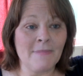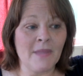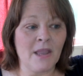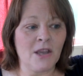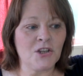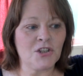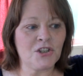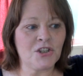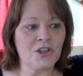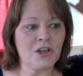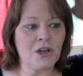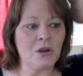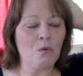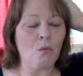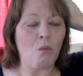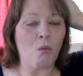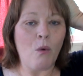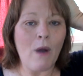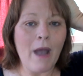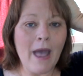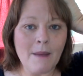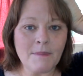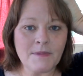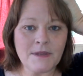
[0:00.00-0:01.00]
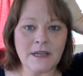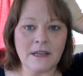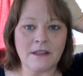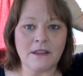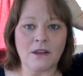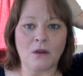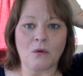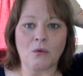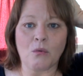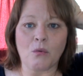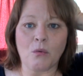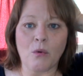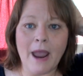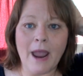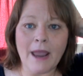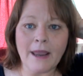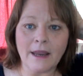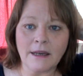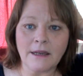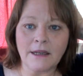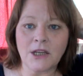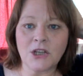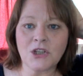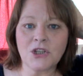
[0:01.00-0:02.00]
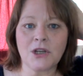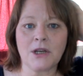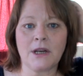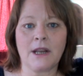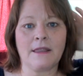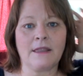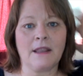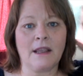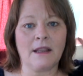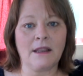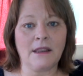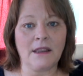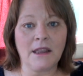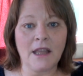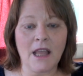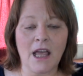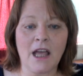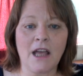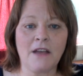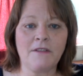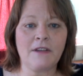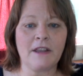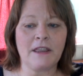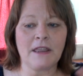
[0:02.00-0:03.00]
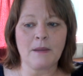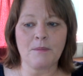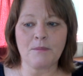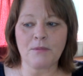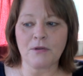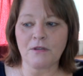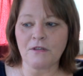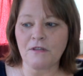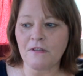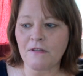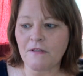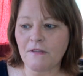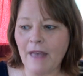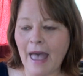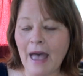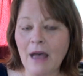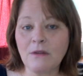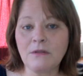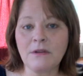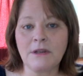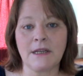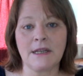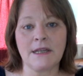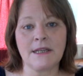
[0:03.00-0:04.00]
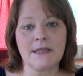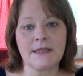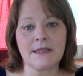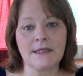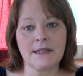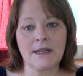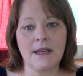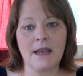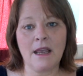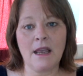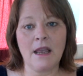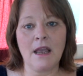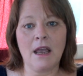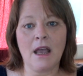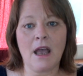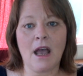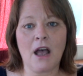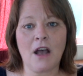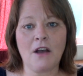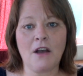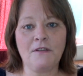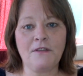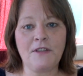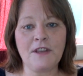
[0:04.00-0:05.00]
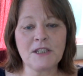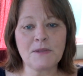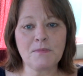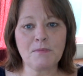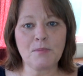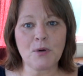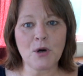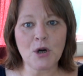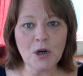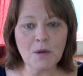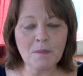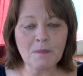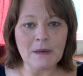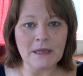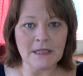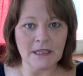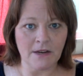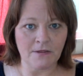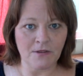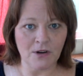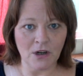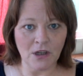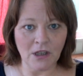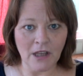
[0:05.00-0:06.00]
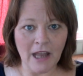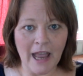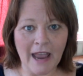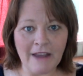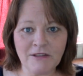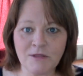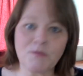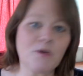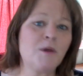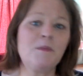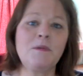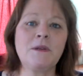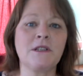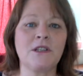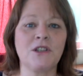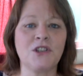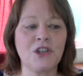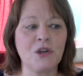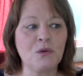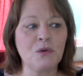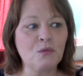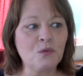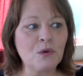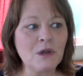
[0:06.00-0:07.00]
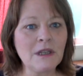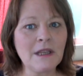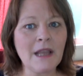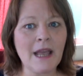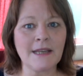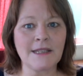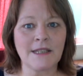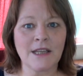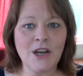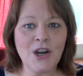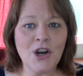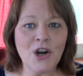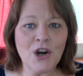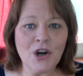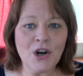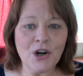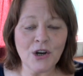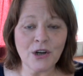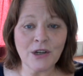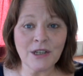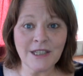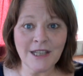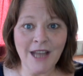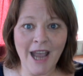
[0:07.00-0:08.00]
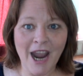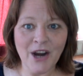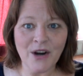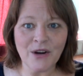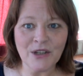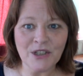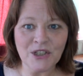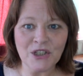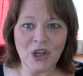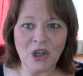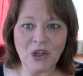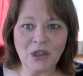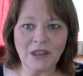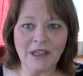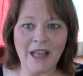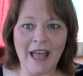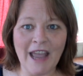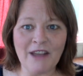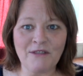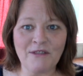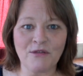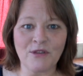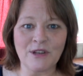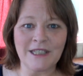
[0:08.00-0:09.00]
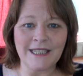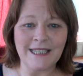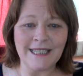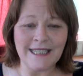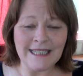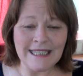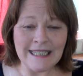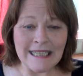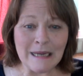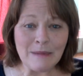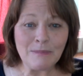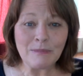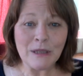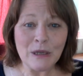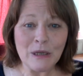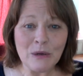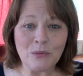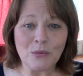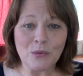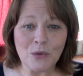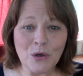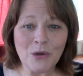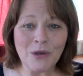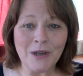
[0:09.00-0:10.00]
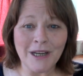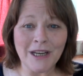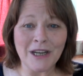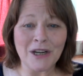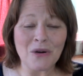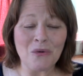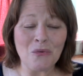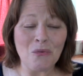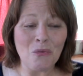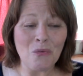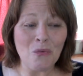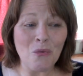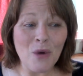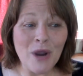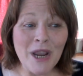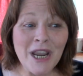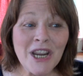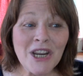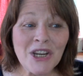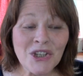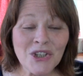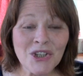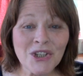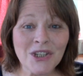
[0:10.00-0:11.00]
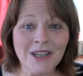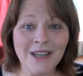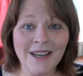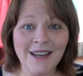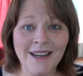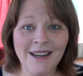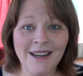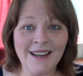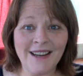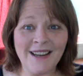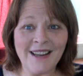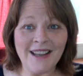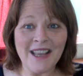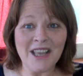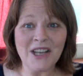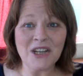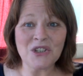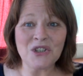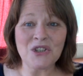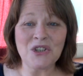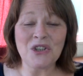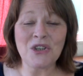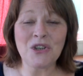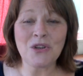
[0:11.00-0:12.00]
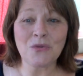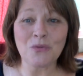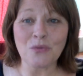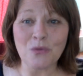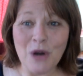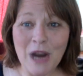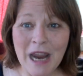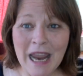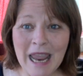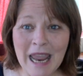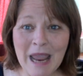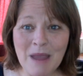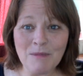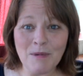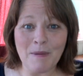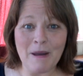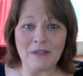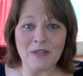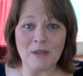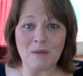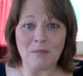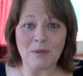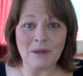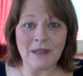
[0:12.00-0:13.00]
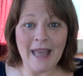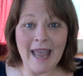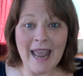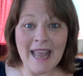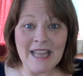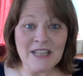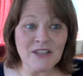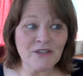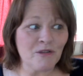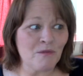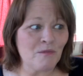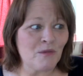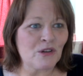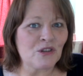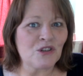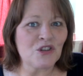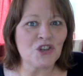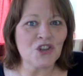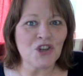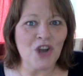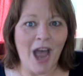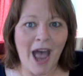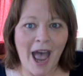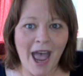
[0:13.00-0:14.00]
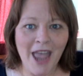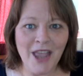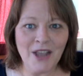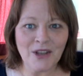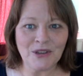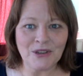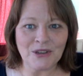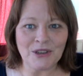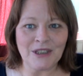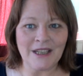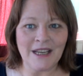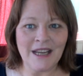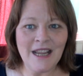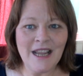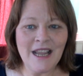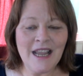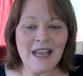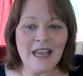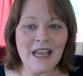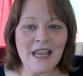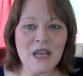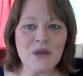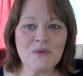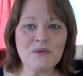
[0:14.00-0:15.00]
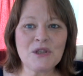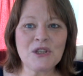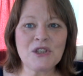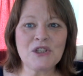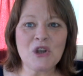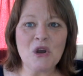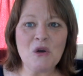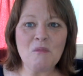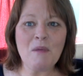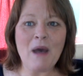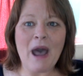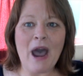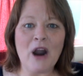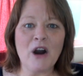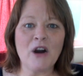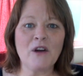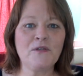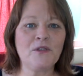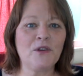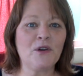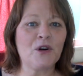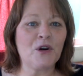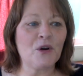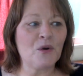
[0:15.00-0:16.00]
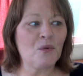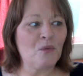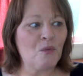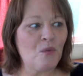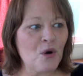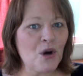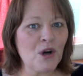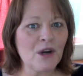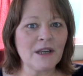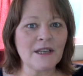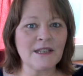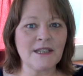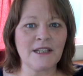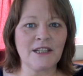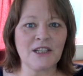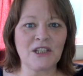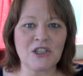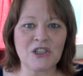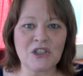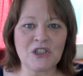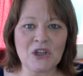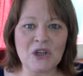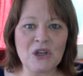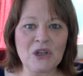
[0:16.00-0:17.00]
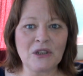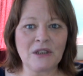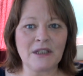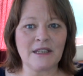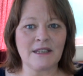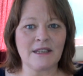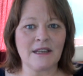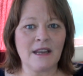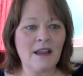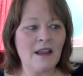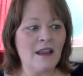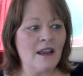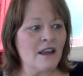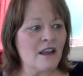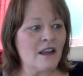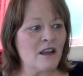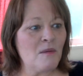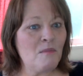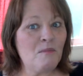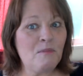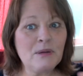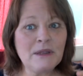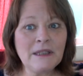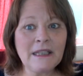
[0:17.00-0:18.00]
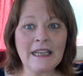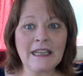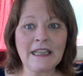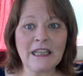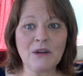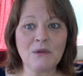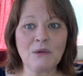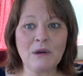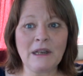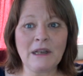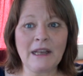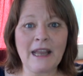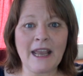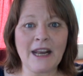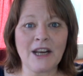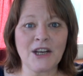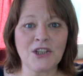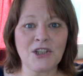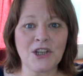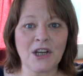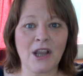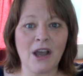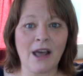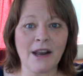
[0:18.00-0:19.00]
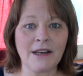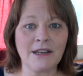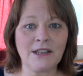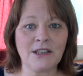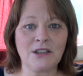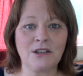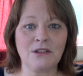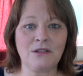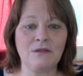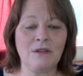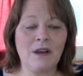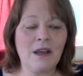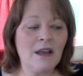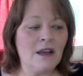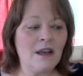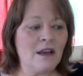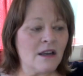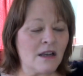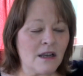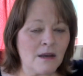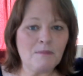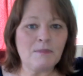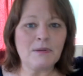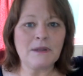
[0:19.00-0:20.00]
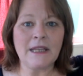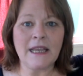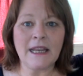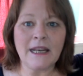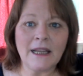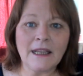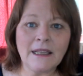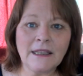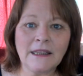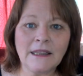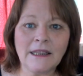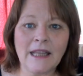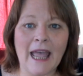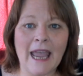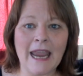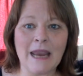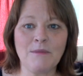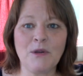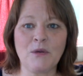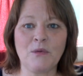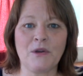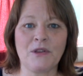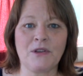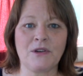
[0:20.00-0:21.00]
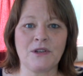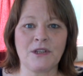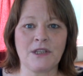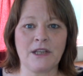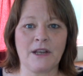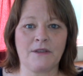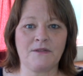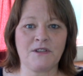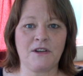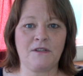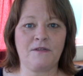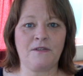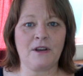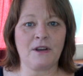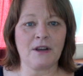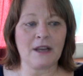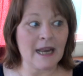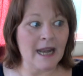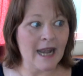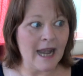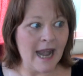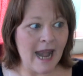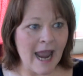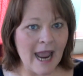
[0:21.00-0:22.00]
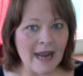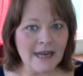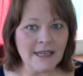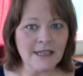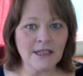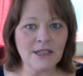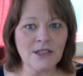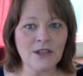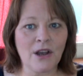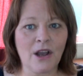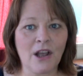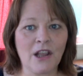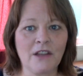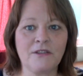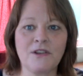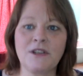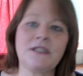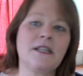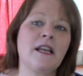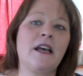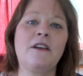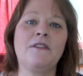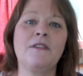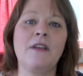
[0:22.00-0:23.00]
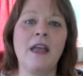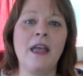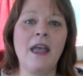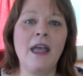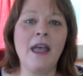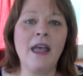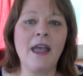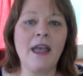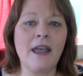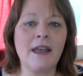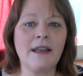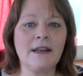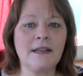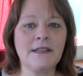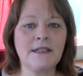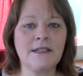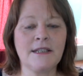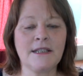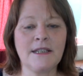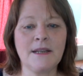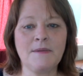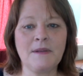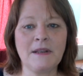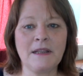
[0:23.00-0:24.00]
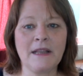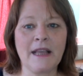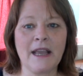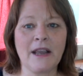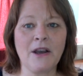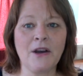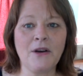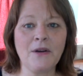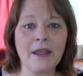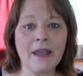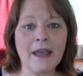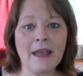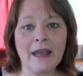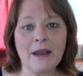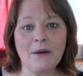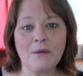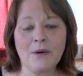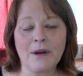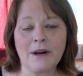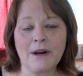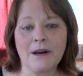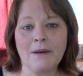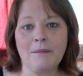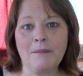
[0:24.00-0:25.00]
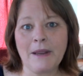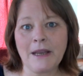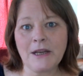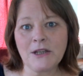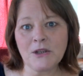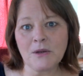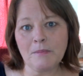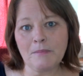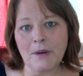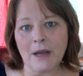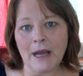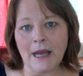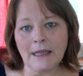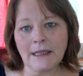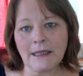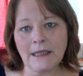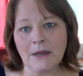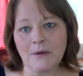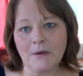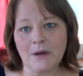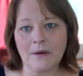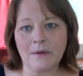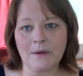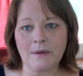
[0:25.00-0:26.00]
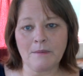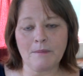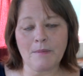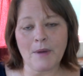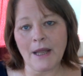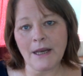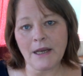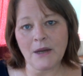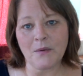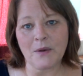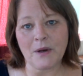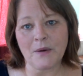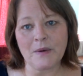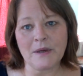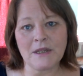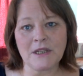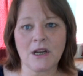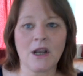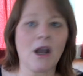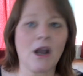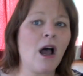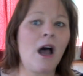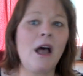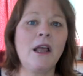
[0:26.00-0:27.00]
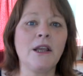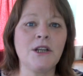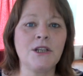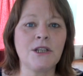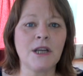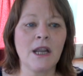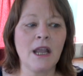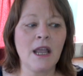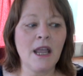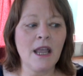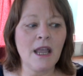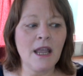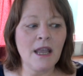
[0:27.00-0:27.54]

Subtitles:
She wept in the recognition and the love and the profoundness of this purpose, of her life's purpose. And she realized her entire adult life was deeply rooted in a wish in a dream about the plants from her childhood. It was so powerful. Her work as an adult is completely related. She got into complete alignment with herself. She felt connected to all of herself. And that's just something like, oh yeah, I wanted to major in botany when I went to college.